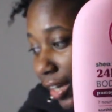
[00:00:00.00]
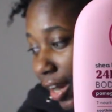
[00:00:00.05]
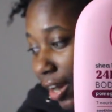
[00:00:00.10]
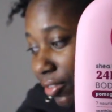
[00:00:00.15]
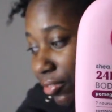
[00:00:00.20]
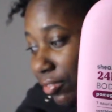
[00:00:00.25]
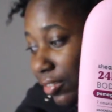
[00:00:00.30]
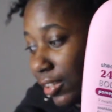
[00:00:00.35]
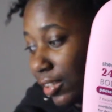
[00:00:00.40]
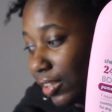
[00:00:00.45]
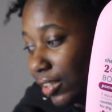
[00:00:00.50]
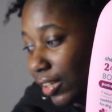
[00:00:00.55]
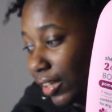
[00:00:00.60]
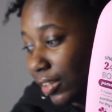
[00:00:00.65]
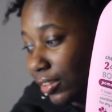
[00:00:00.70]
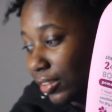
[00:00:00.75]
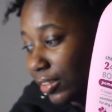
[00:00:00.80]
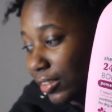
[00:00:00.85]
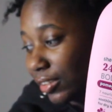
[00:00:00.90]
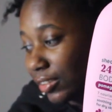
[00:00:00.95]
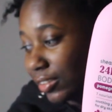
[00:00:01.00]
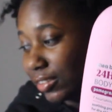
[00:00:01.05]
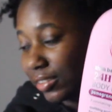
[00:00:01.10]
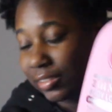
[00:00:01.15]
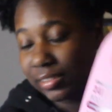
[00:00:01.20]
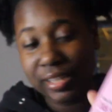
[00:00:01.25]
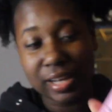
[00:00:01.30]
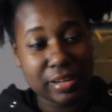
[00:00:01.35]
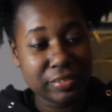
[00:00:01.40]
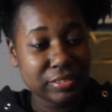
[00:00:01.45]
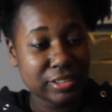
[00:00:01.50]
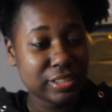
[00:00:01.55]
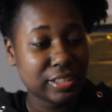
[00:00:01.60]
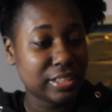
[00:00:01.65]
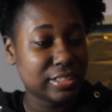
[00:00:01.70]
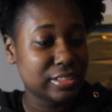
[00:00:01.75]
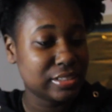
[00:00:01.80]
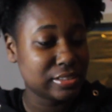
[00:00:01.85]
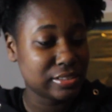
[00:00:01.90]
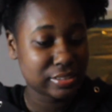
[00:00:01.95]
I really like this. I really
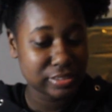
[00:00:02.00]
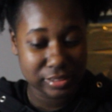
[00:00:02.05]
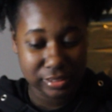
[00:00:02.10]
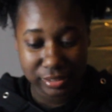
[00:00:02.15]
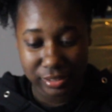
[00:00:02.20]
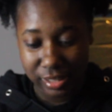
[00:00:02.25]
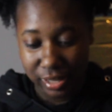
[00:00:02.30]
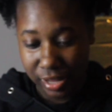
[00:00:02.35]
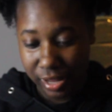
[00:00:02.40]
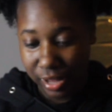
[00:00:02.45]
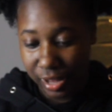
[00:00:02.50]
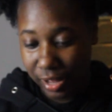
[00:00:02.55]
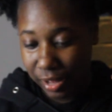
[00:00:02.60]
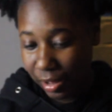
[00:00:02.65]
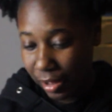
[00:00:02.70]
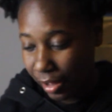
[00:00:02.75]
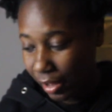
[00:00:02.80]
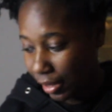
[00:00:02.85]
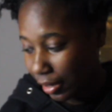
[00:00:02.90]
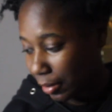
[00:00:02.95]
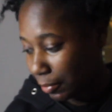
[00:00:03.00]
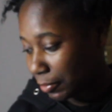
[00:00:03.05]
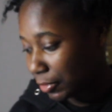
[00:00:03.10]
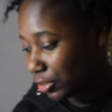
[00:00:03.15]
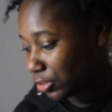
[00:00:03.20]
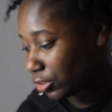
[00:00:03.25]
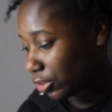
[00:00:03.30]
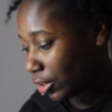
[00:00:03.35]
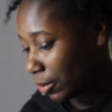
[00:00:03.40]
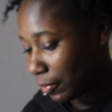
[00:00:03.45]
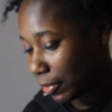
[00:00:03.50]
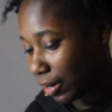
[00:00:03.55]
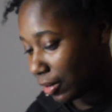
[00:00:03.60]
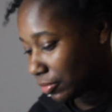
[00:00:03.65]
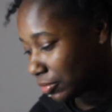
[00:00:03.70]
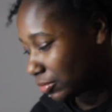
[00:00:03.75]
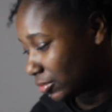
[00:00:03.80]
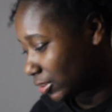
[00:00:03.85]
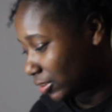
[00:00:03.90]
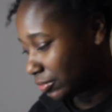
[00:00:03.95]
like this scent. Let me show you my
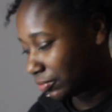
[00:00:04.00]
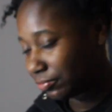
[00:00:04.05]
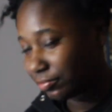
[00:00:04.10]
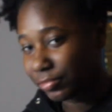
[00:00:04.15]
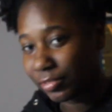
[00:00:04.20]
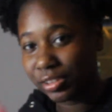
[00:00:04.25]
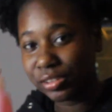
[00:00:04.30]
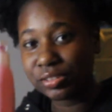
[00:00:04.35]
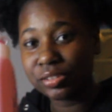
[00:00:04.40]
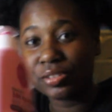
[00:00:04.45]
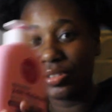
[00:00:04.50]
other one. This is